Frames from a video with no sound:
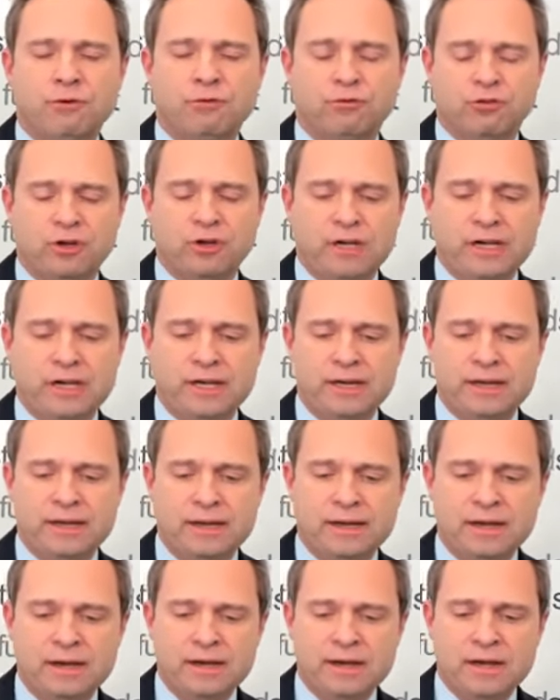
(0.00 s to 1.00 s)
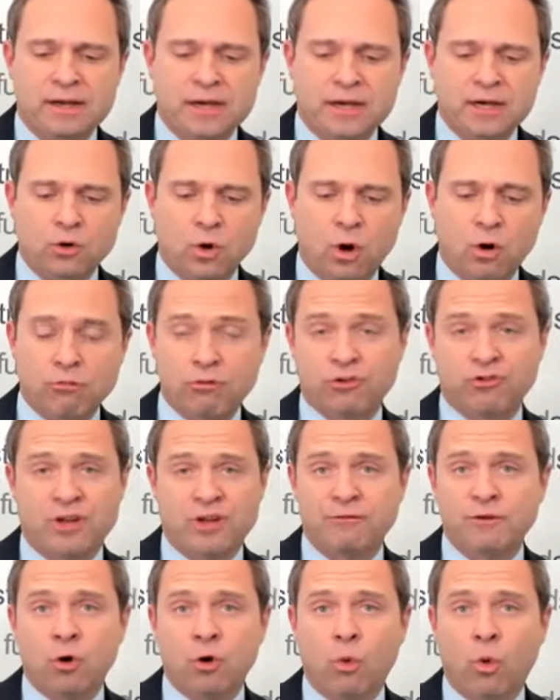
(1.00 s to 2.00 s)
We've seen, over
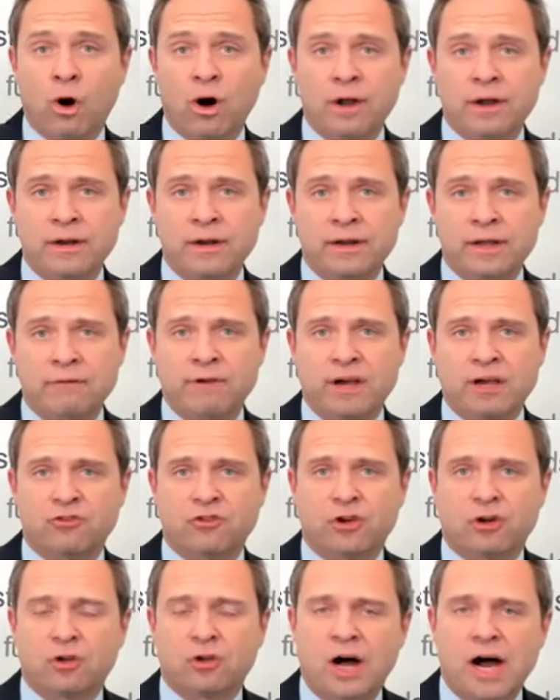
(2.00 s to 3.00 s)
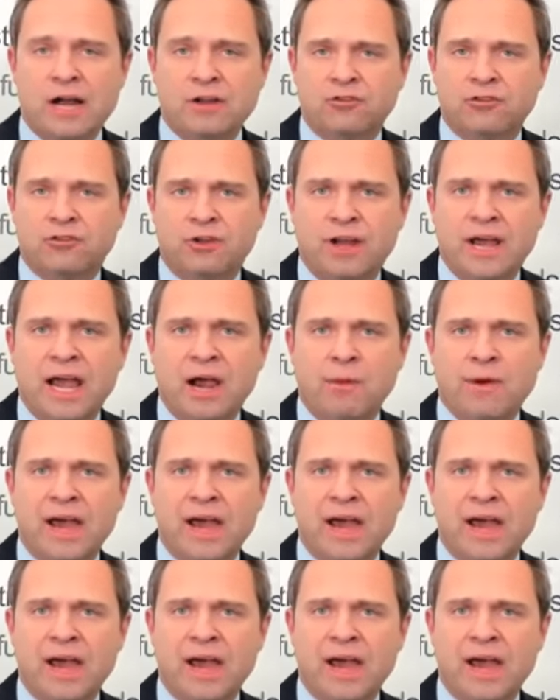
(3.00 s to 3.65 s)
7-to-1 advanced declines today.